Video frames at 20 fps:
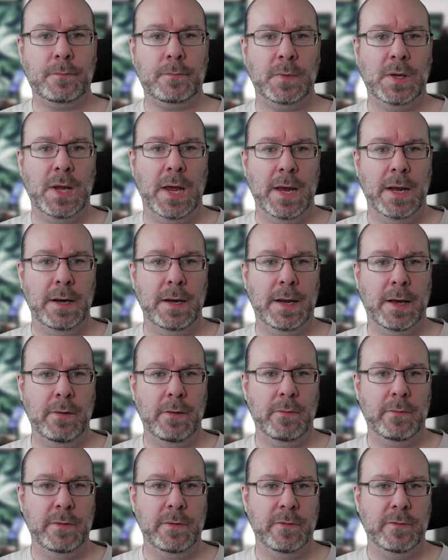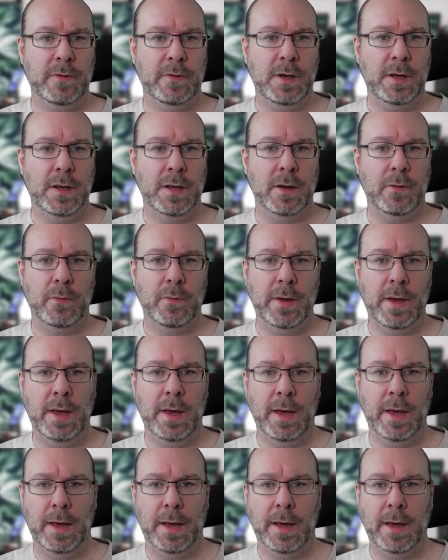now you will see that we
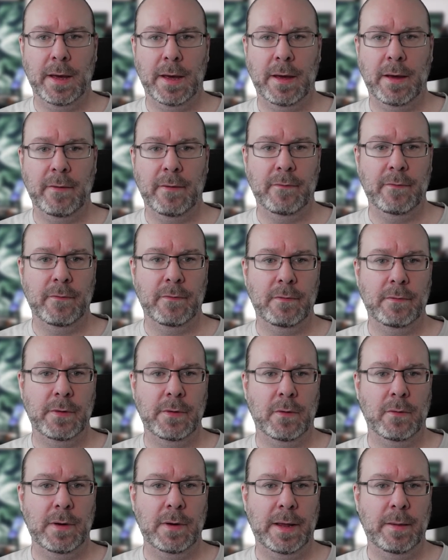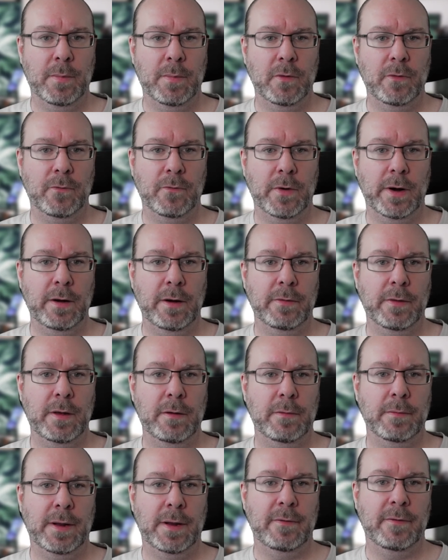have no labels for anything.
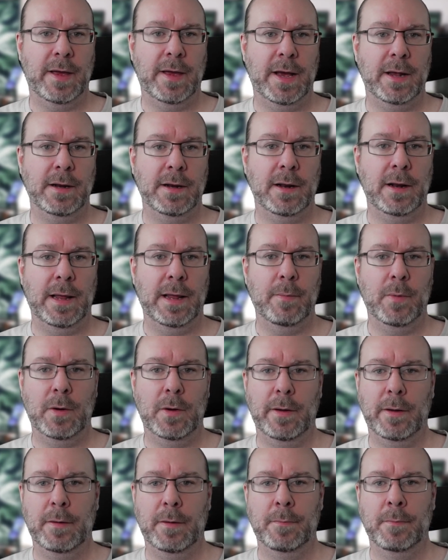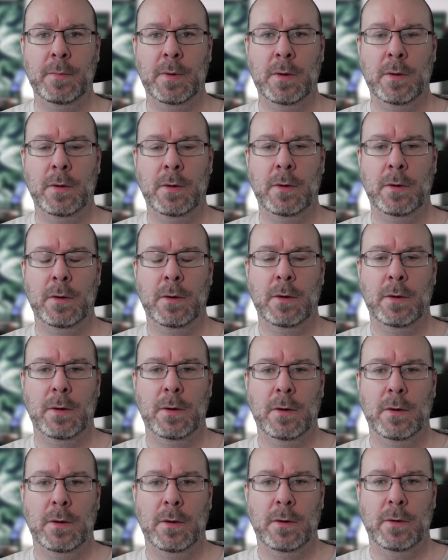Let's add a label.
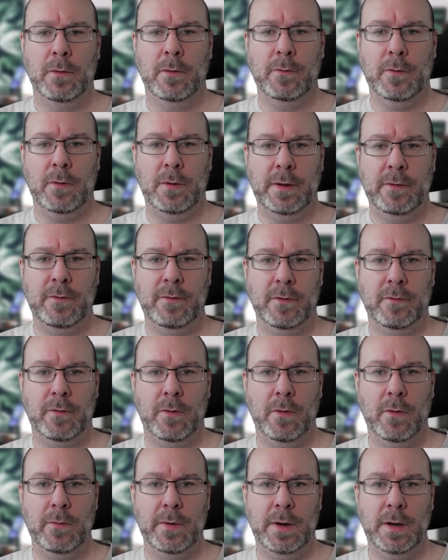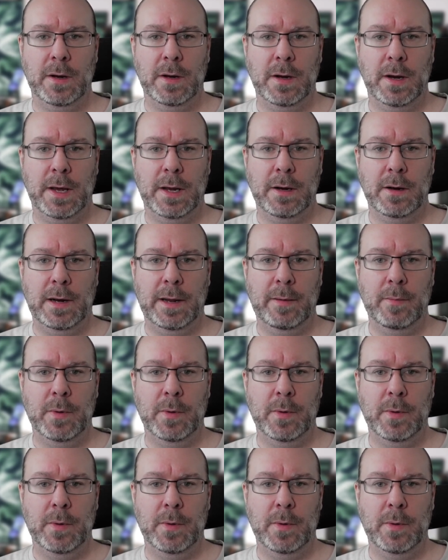So let's just go in and add a label.